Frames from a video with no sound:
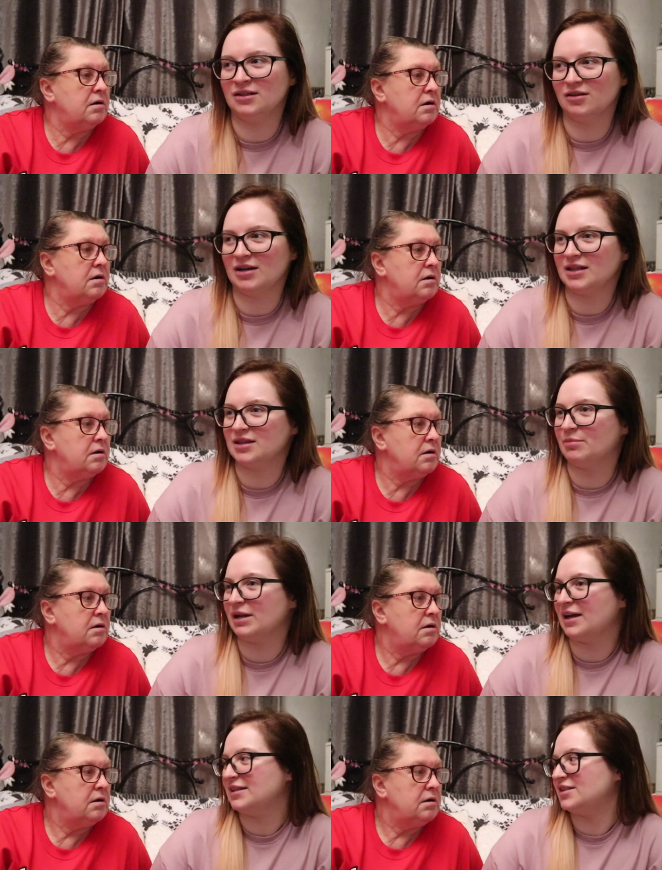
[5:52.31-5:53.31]
Speaker 1: like the
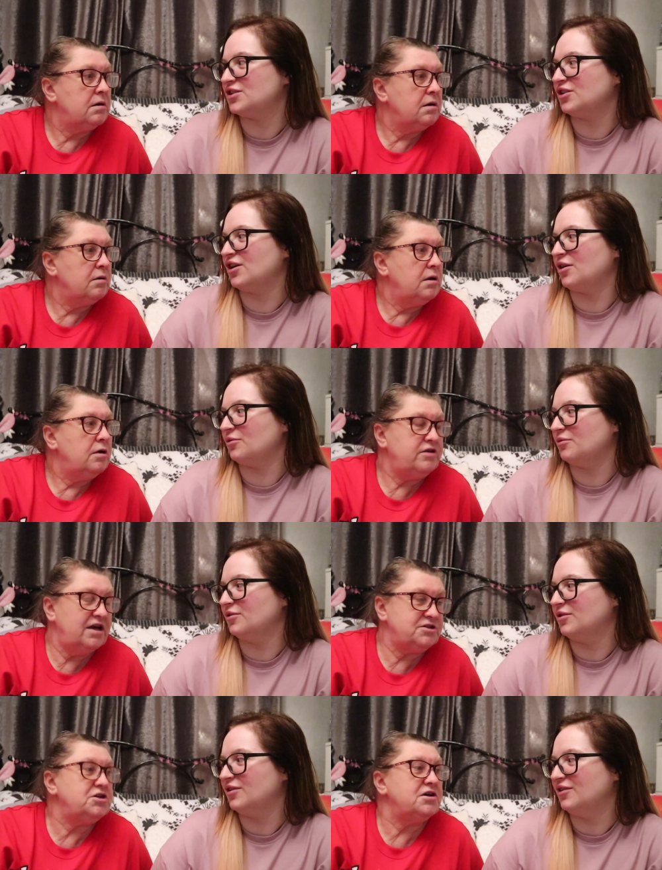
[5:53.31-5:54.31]
place to go?
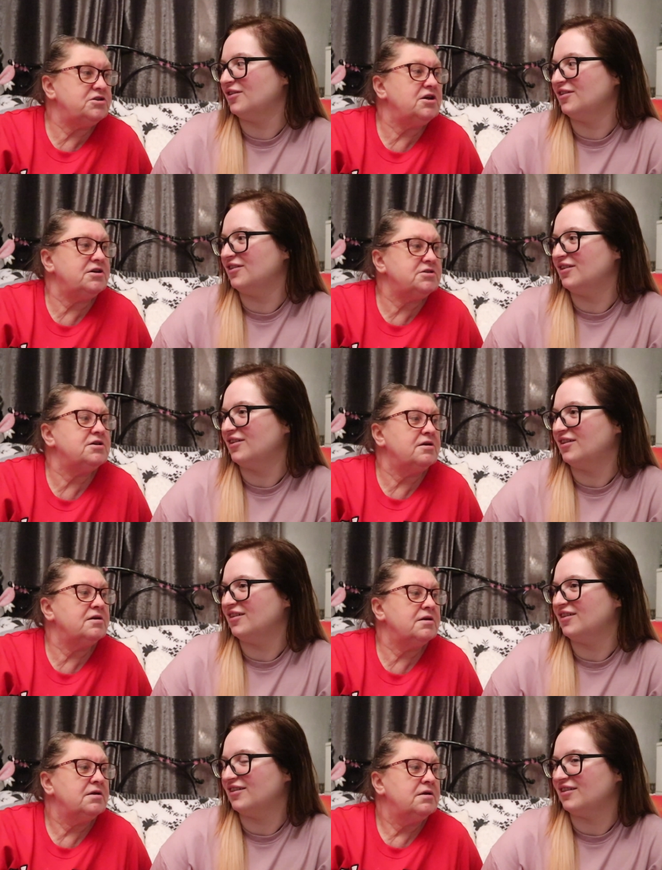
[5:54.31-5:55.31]
Yes, yes, yes.
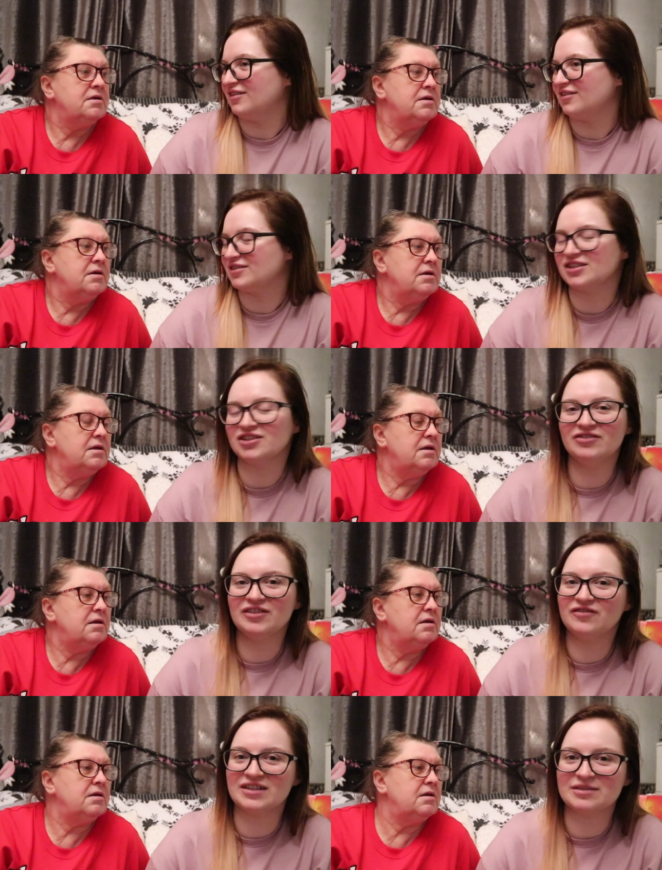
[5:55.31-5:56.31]
Because I don't
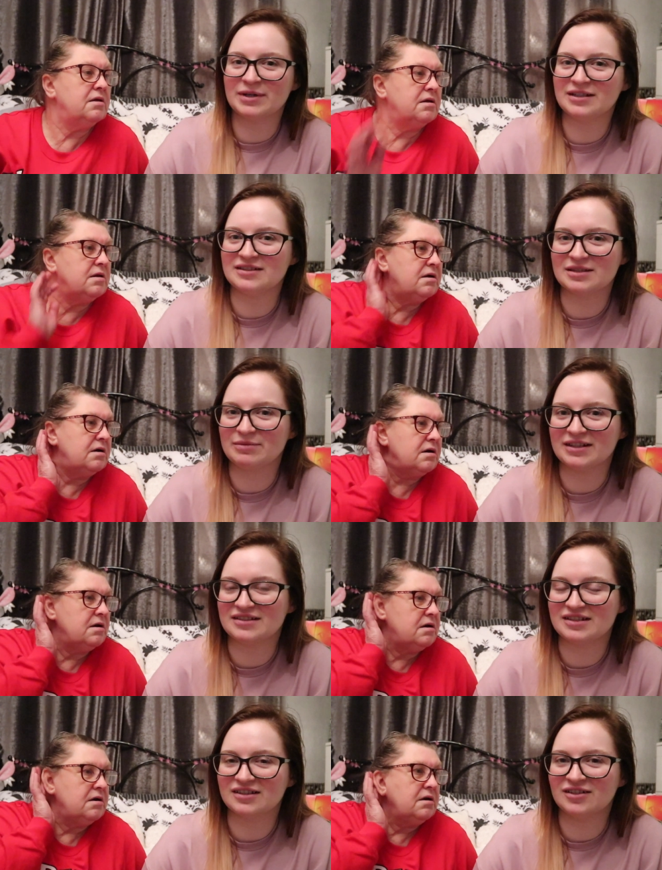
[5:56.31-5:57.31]
really think Spain is the
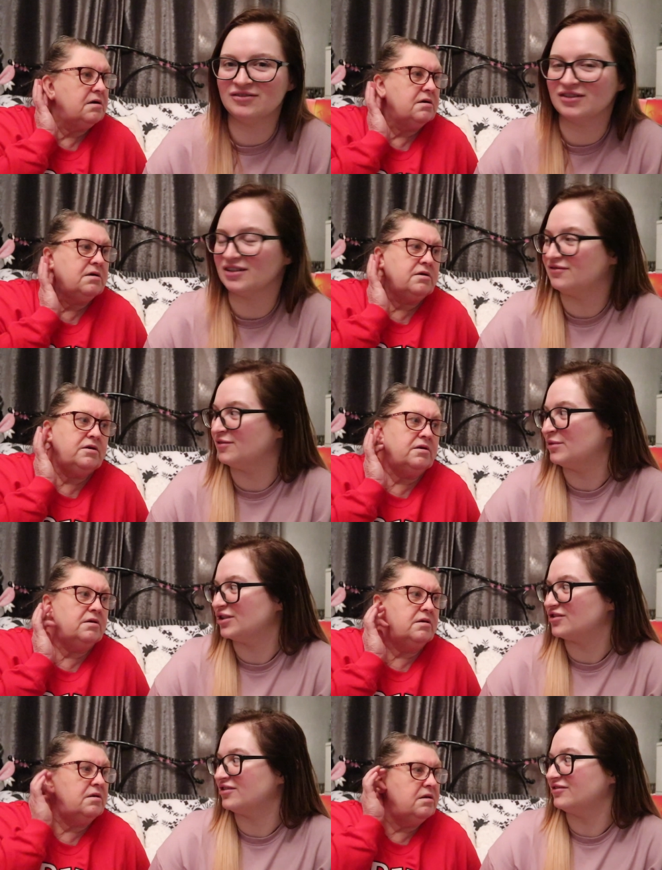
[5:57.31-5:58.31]
place to go, like for
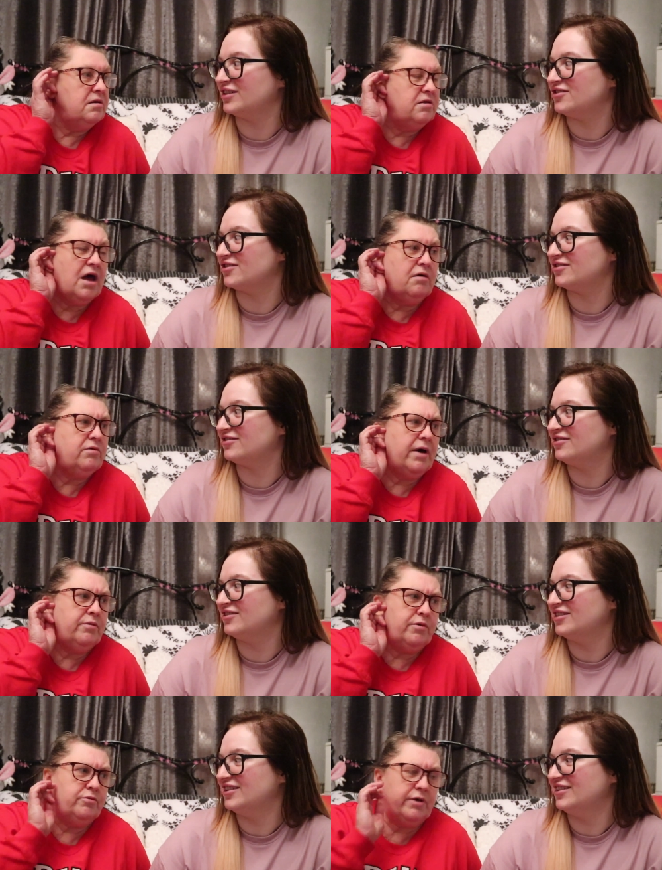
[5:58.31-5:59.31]
my generation. No, no,
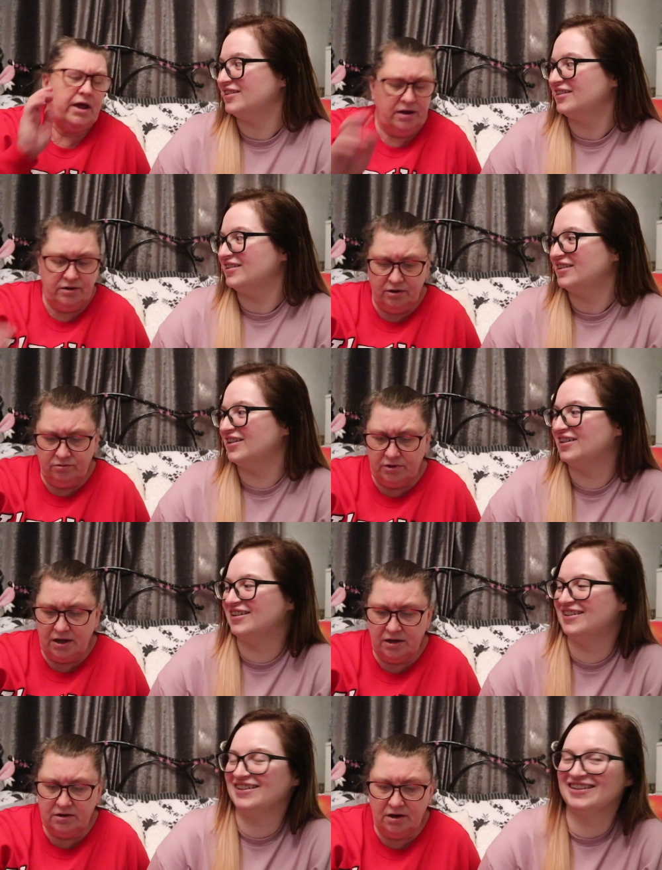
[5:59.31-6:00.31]
not now, no,
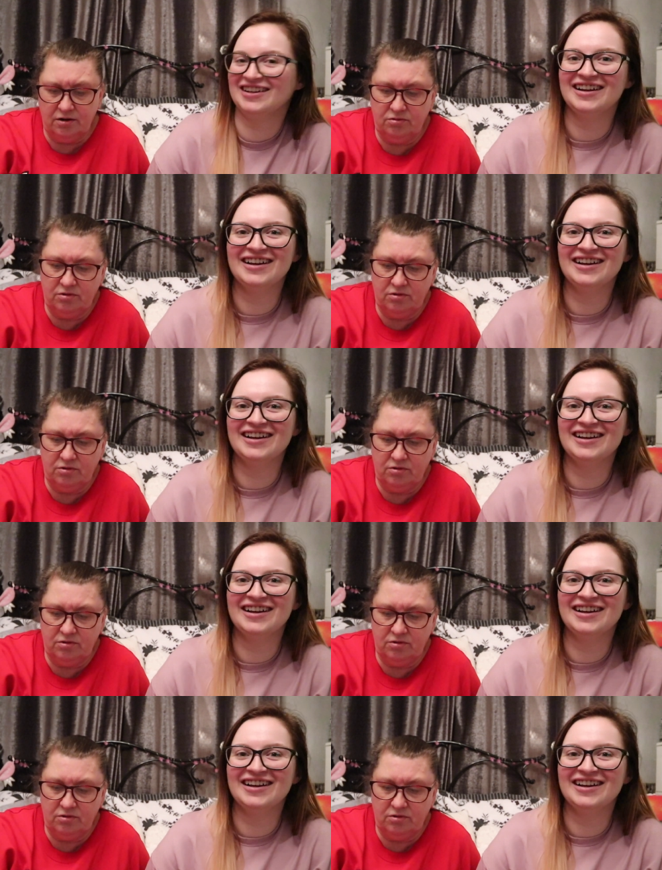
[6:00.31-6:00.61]
no, no.